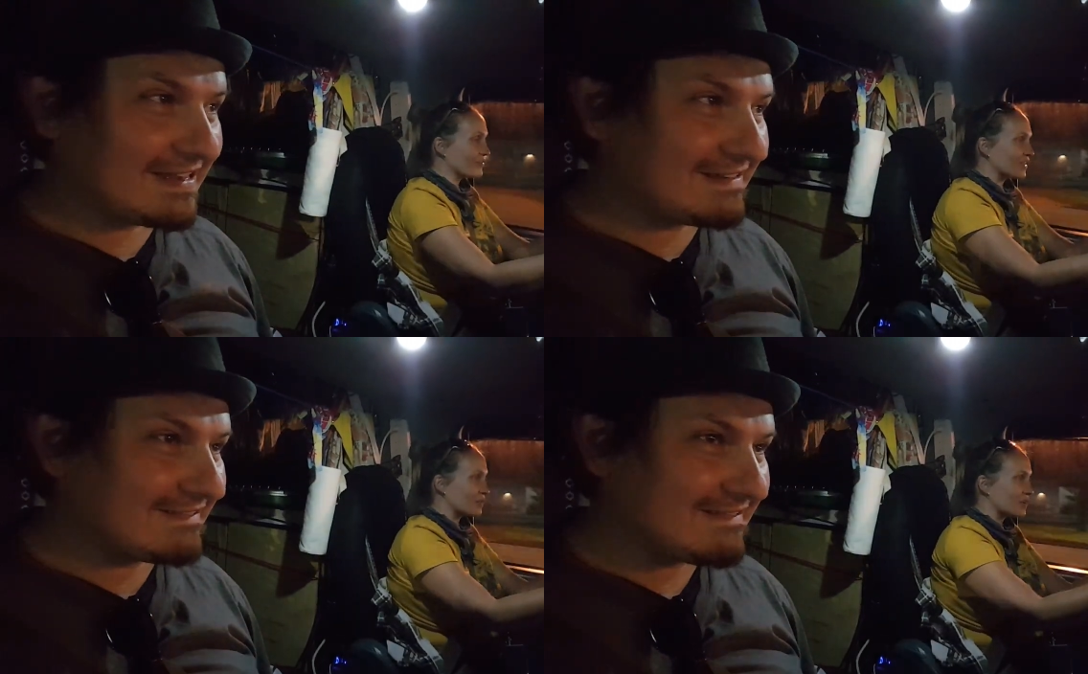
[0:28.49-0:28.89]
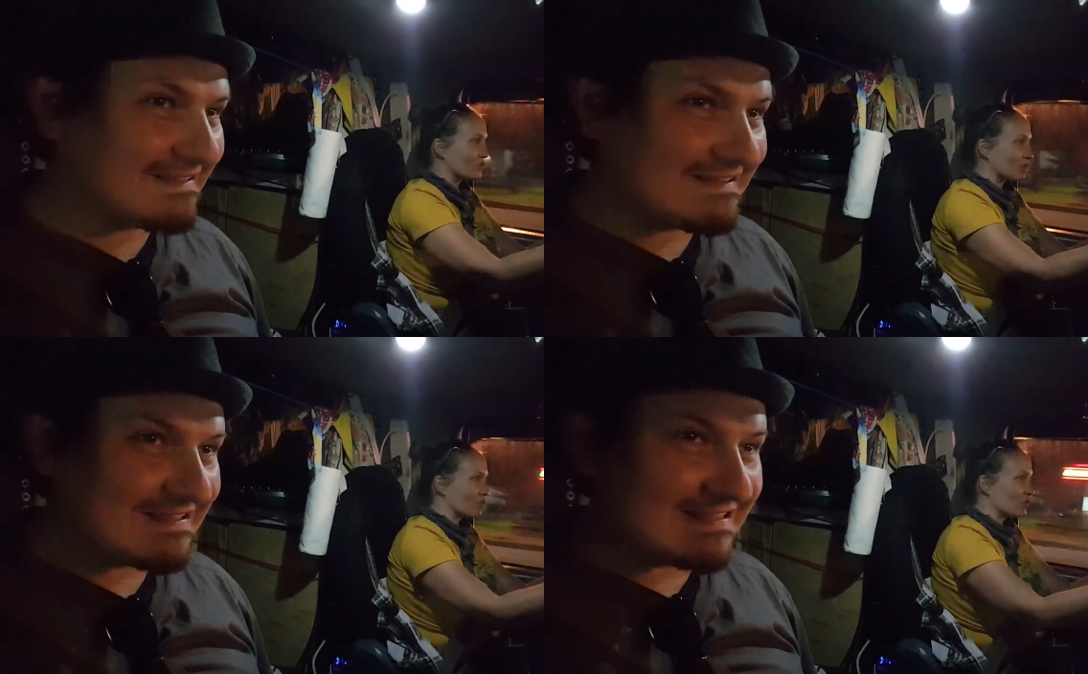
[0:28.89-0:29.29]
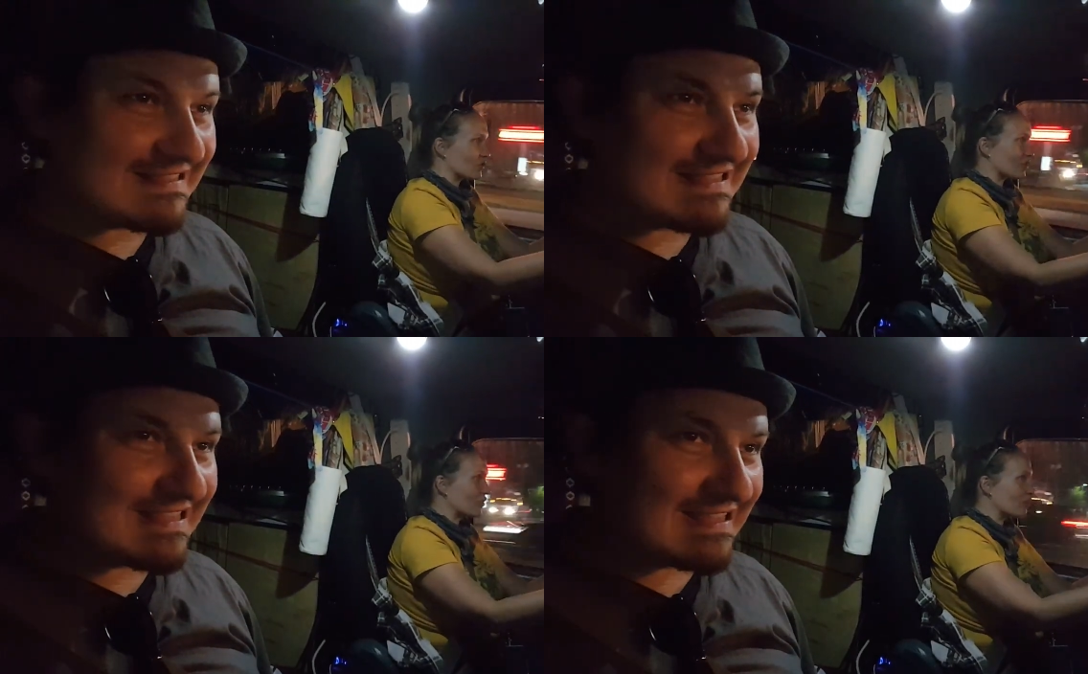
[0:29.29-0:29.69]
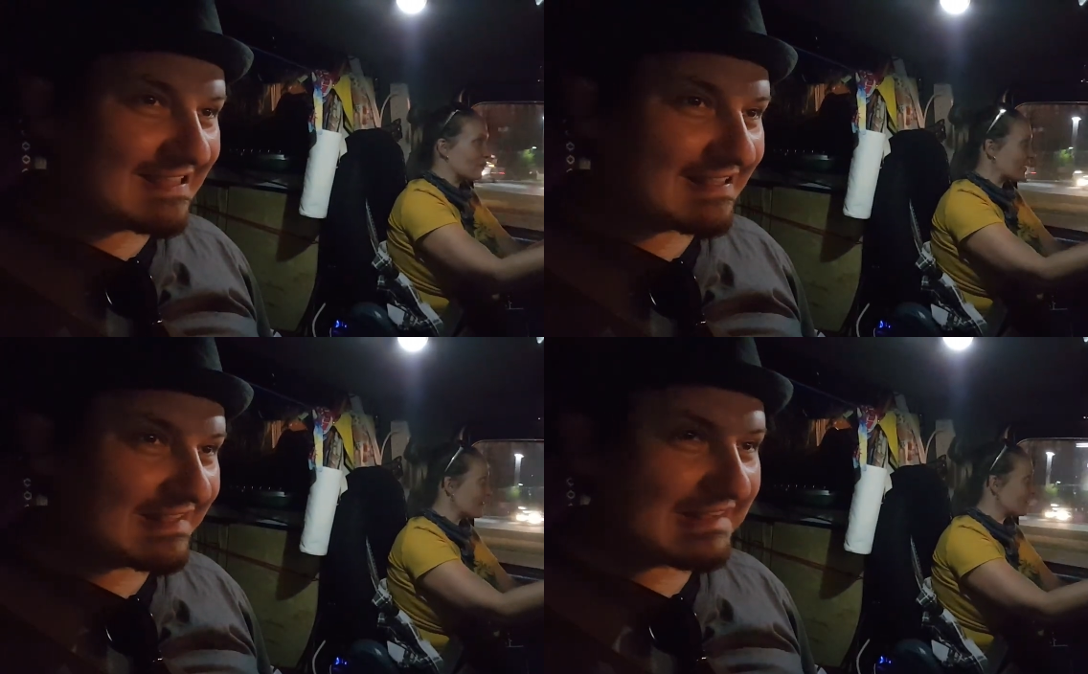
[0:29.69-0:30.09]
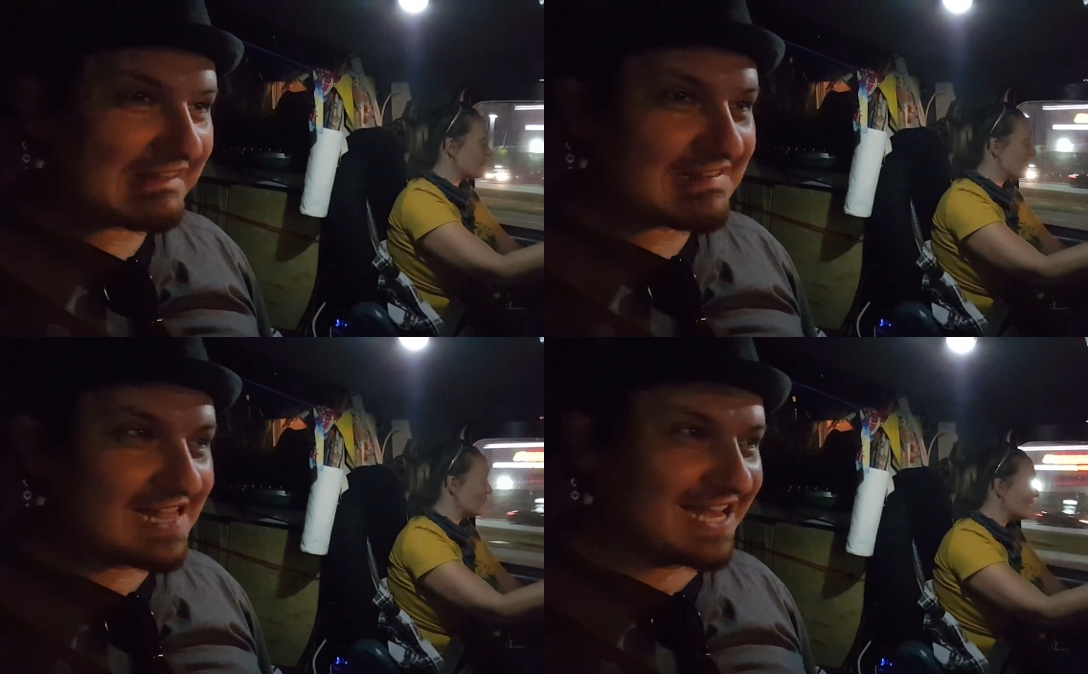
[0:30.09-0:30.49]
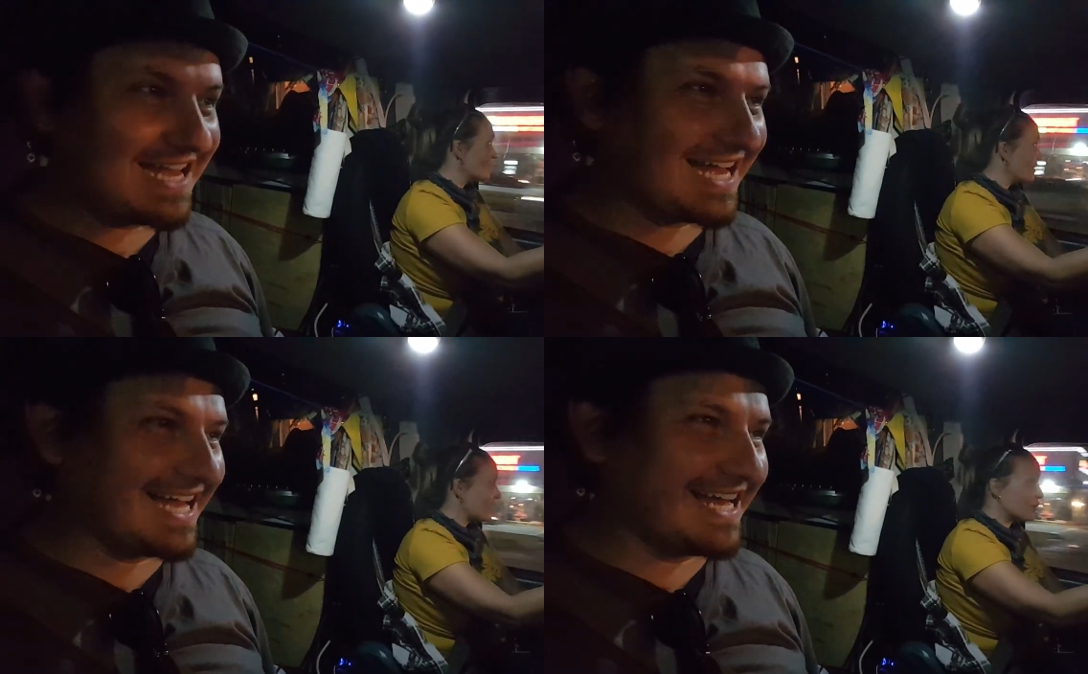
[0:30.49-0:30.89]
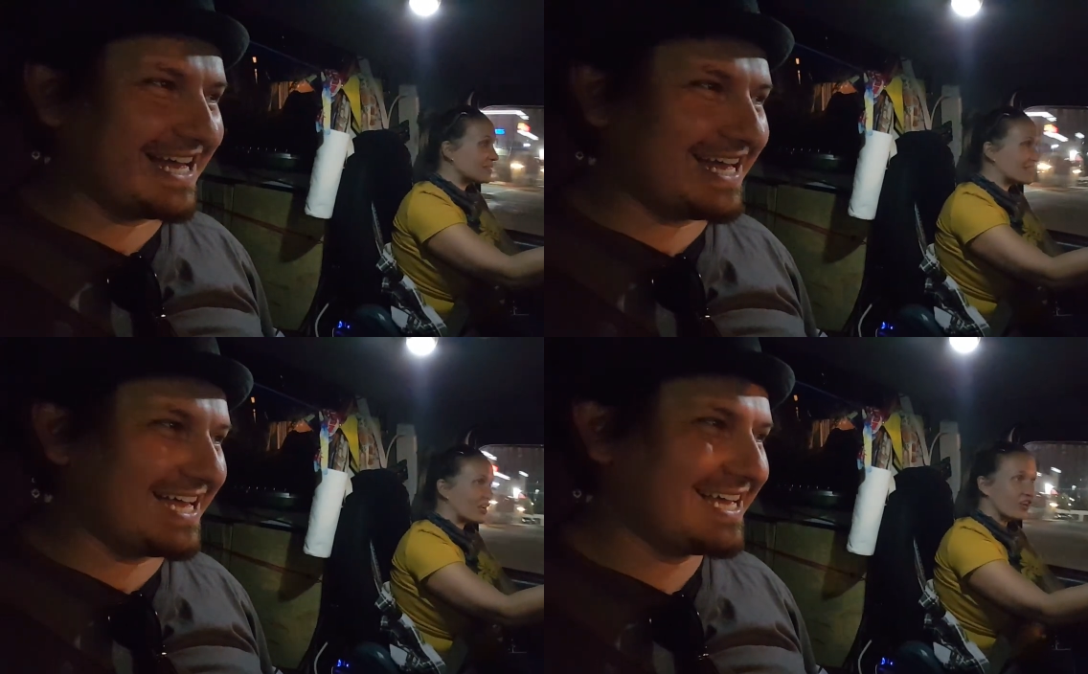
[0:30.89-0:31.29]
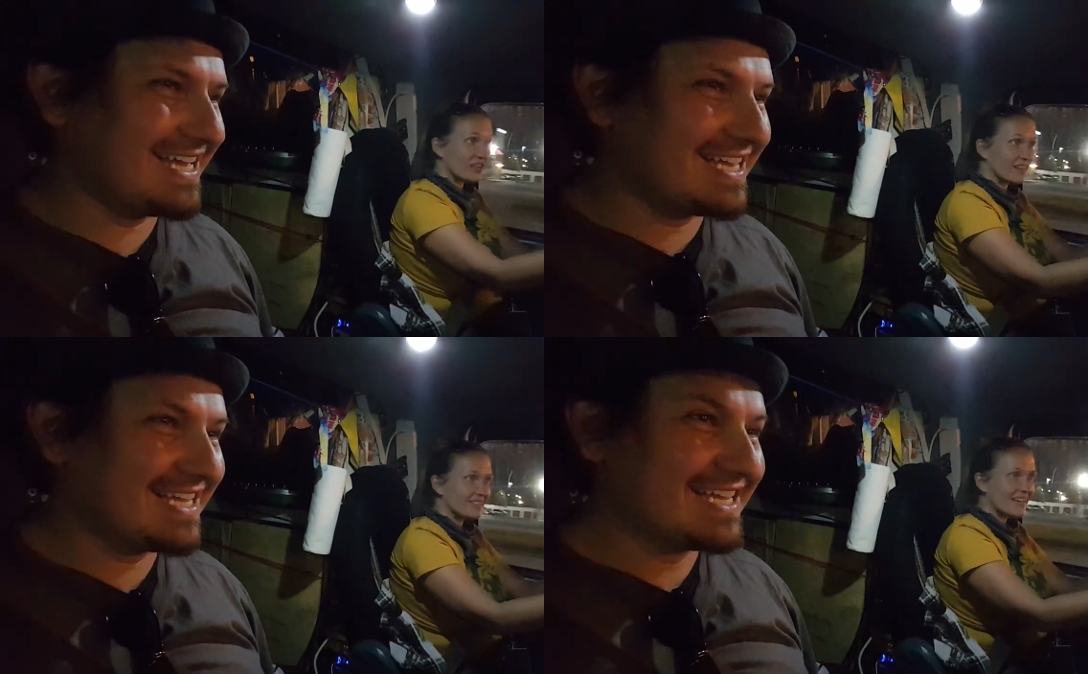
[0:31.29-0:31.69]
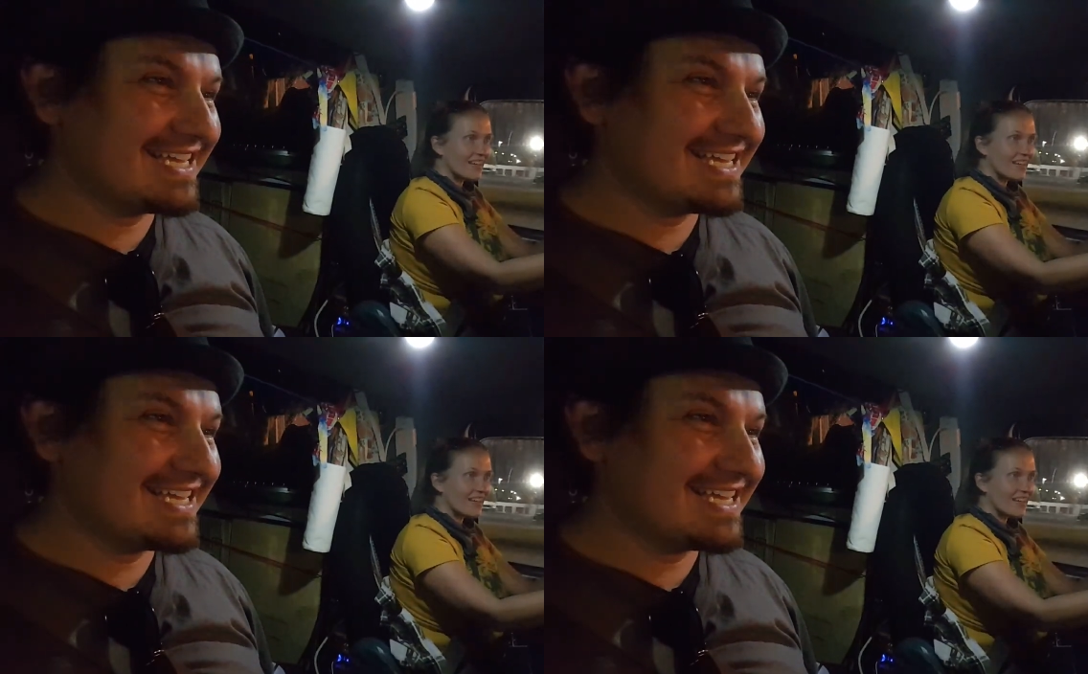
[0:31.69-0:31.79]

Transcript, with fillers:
Speaker 1: feel like I'm gonna drive over a curb again. That was scary. That's not